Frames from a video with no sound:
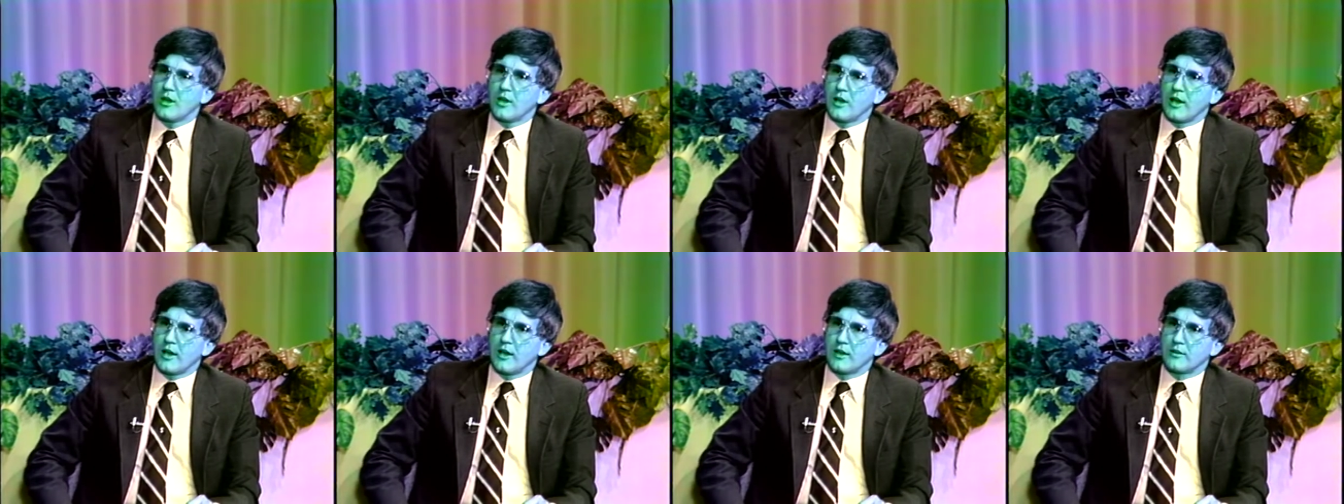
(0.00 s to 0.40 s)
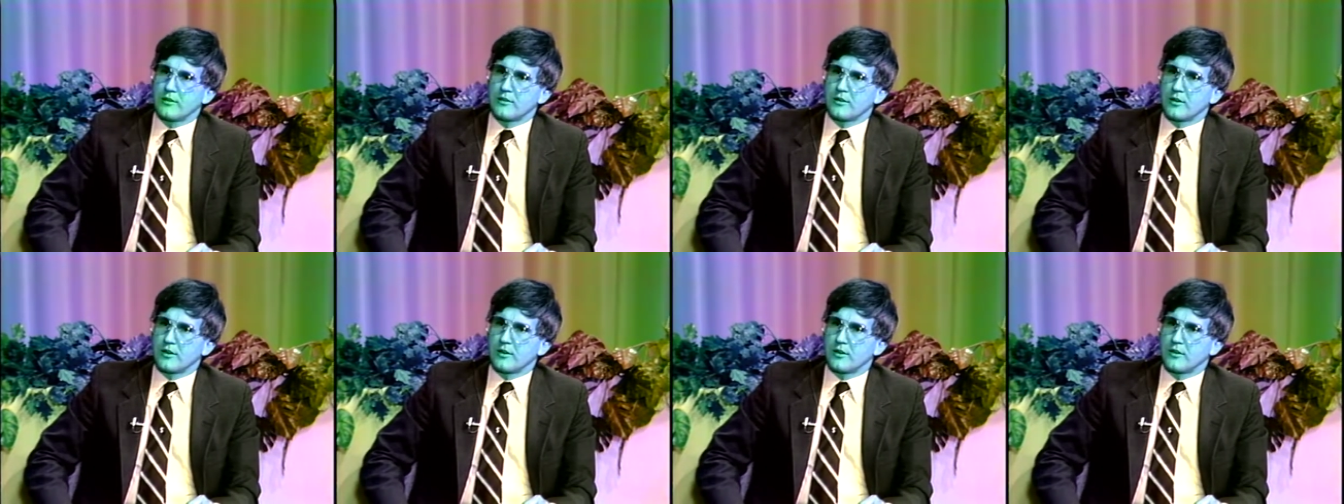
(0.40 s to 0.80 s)
And
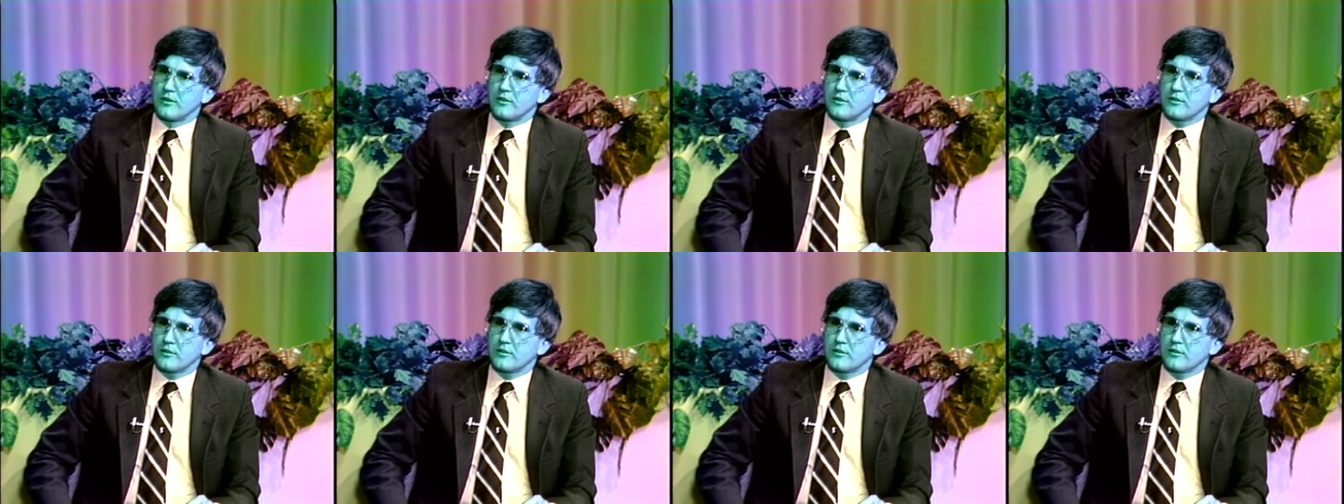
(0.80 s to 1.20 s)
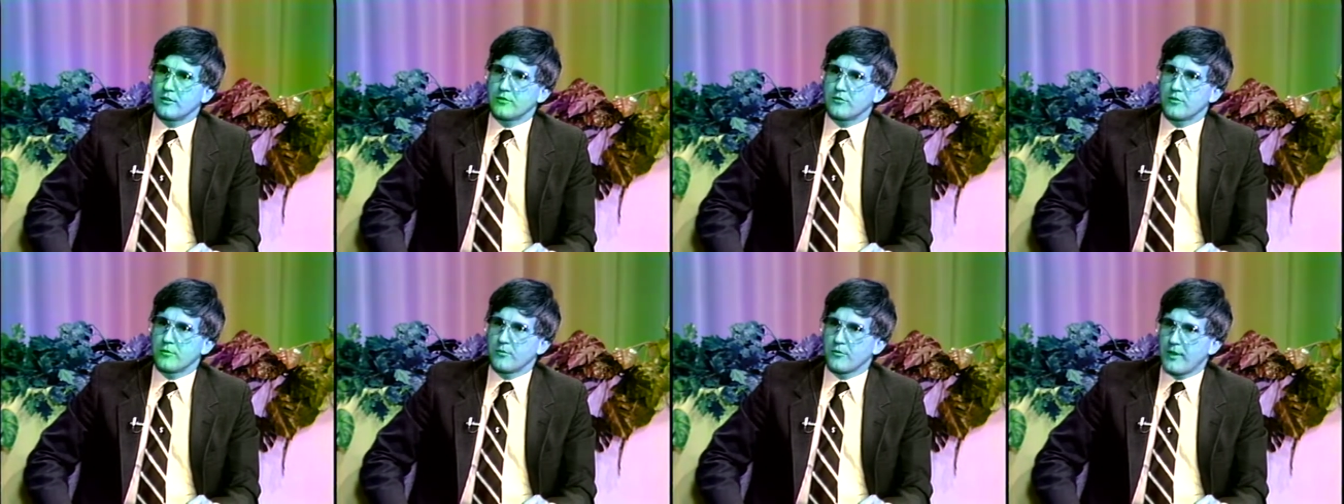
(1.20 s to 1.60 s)
uh,
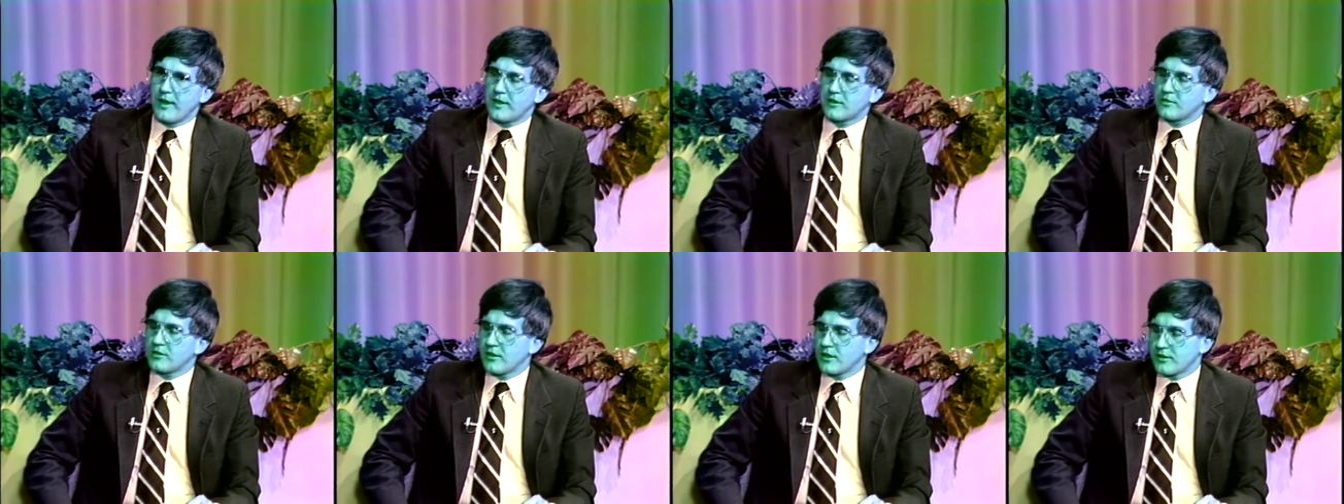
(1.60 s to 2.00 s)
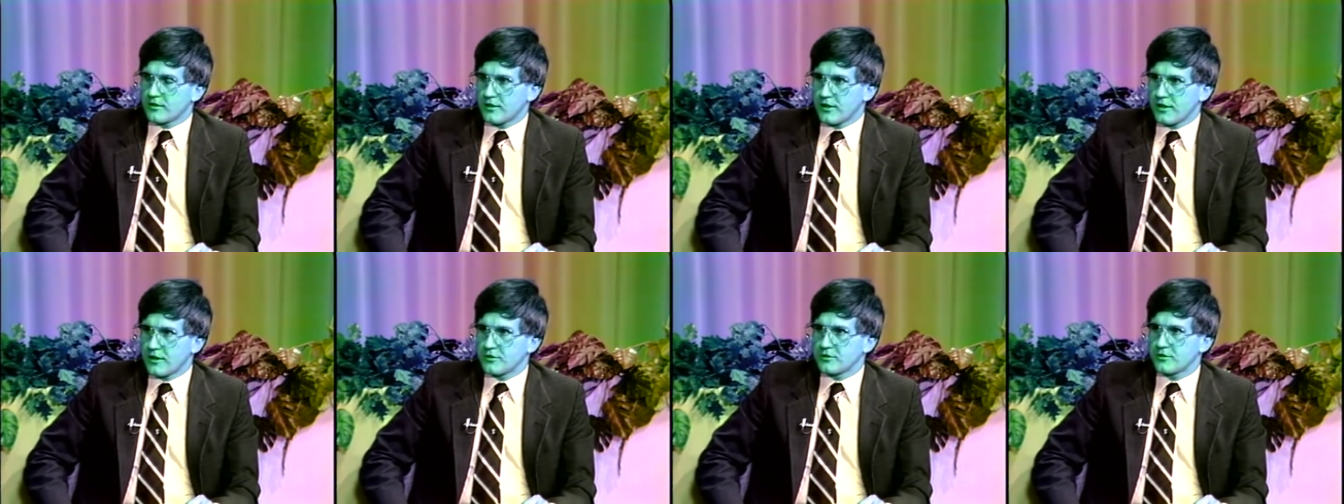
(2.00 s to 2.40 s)
from that
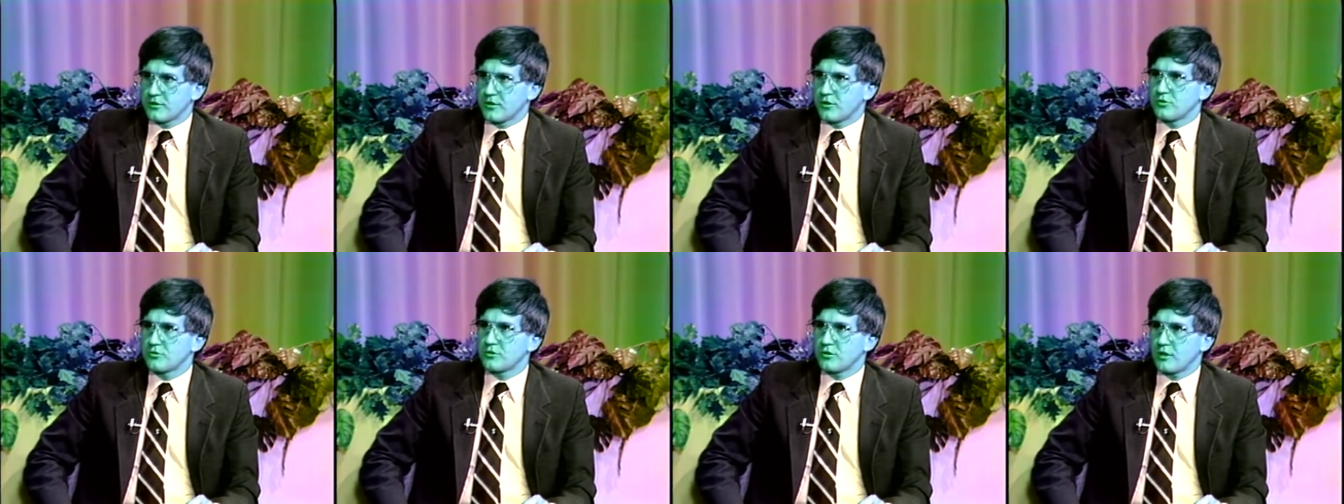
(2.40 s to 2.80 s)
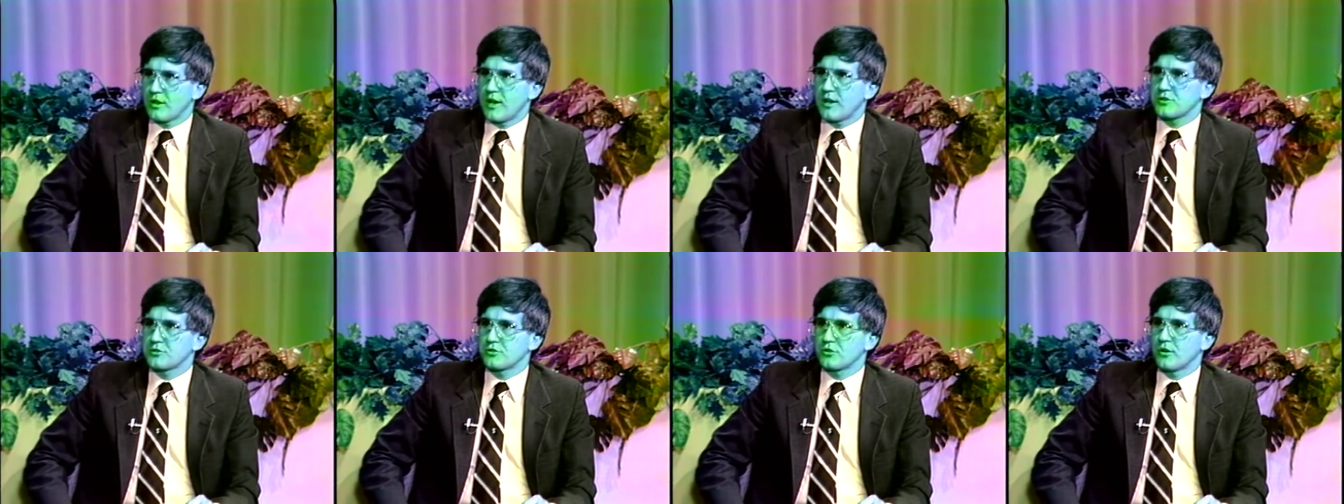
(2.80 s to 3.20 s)
context, those
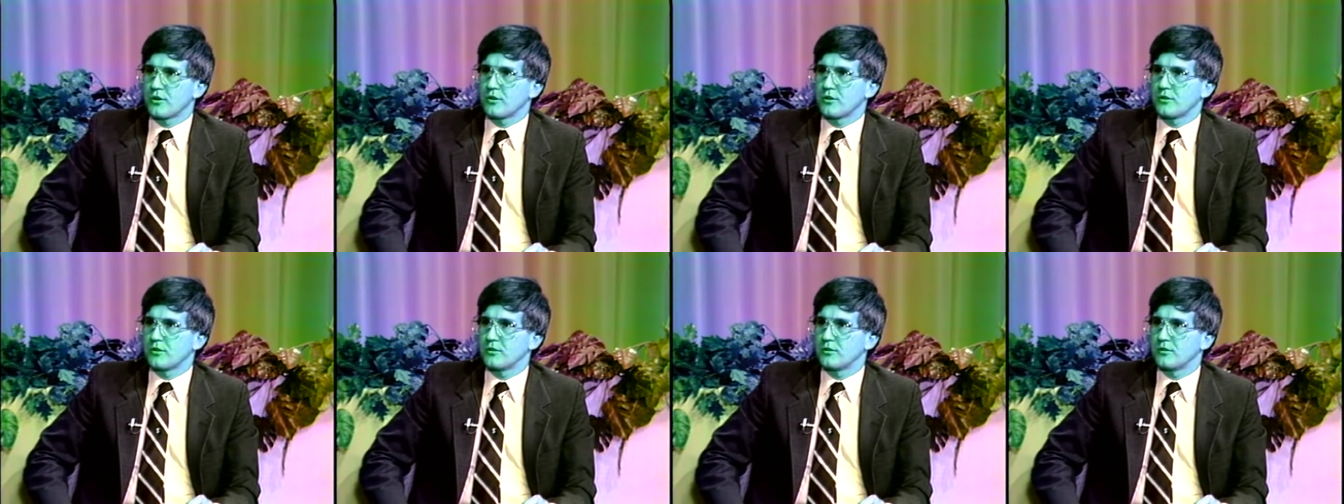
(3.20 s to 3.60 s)
classes are